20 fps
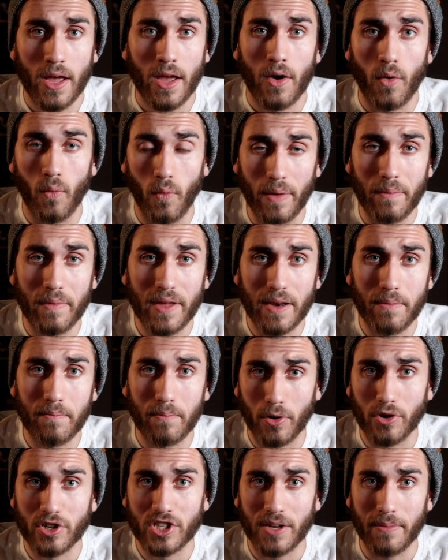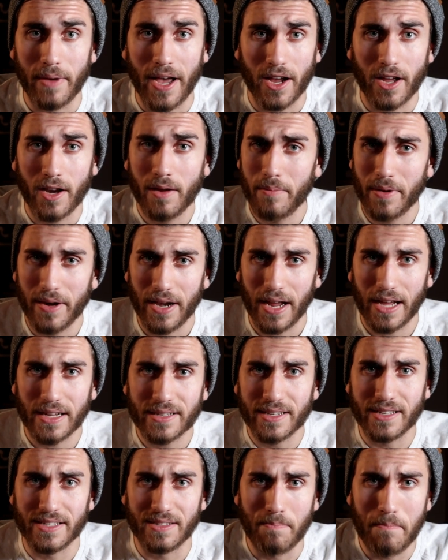women pushing back on it, but us
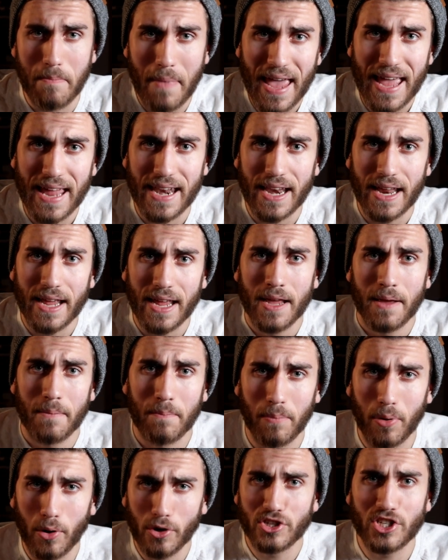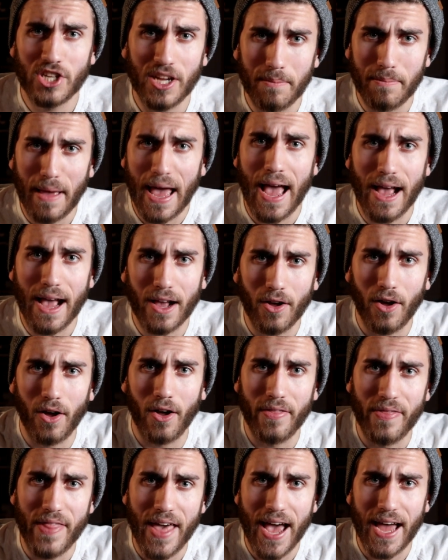as men pushing back
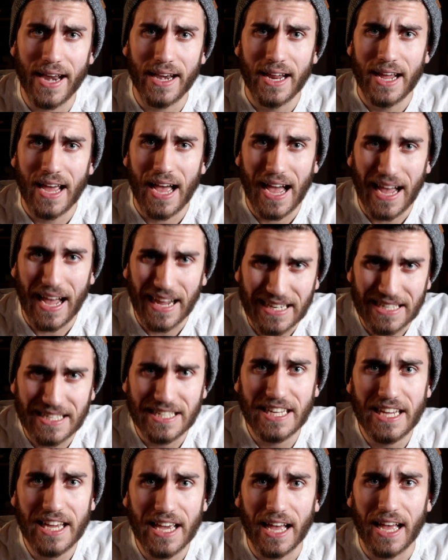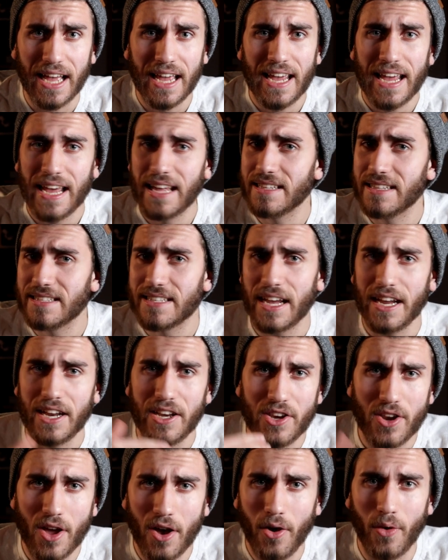on that idea and saying,
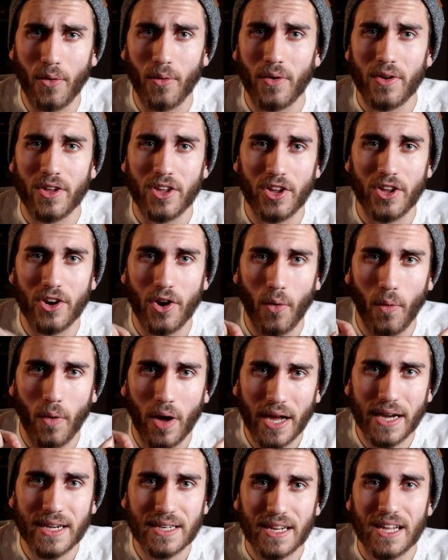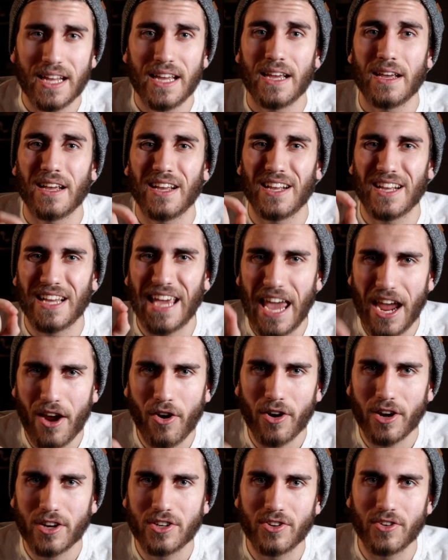no, you know what?
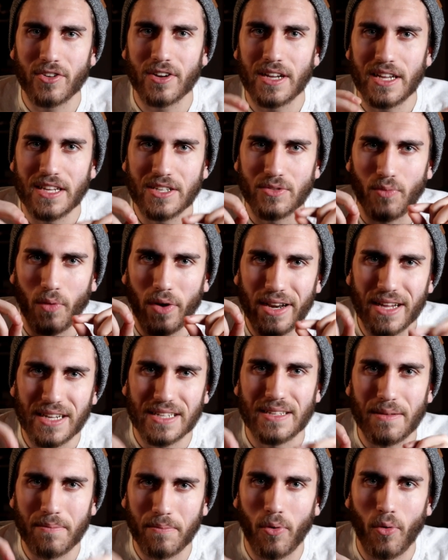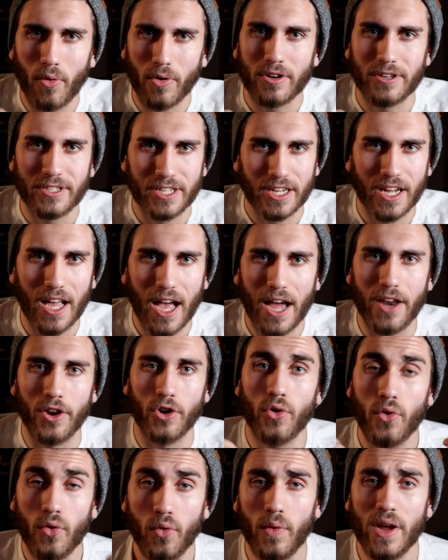Character is what is important to God.
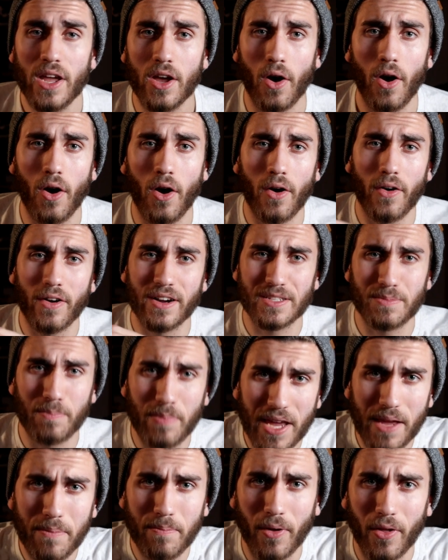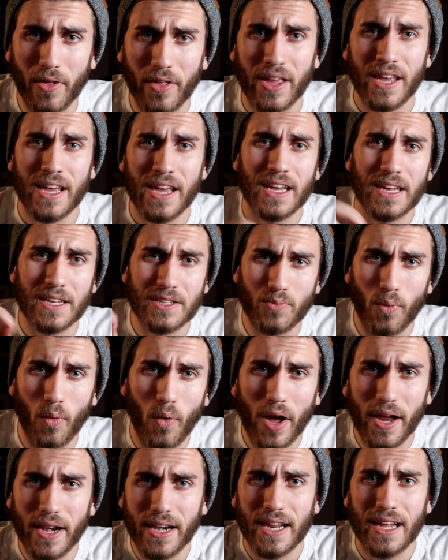Who we are as people is
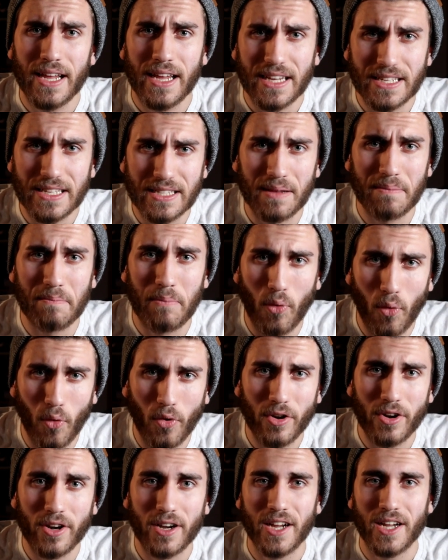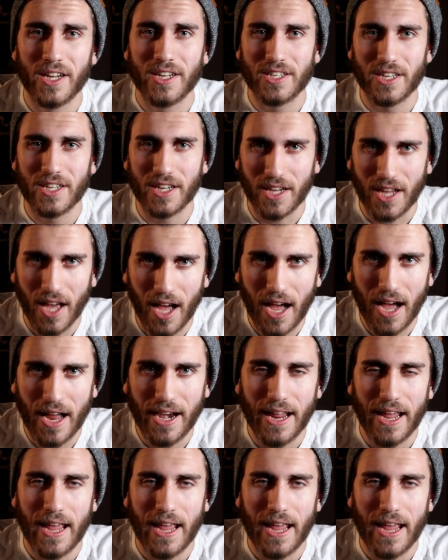what is important to God.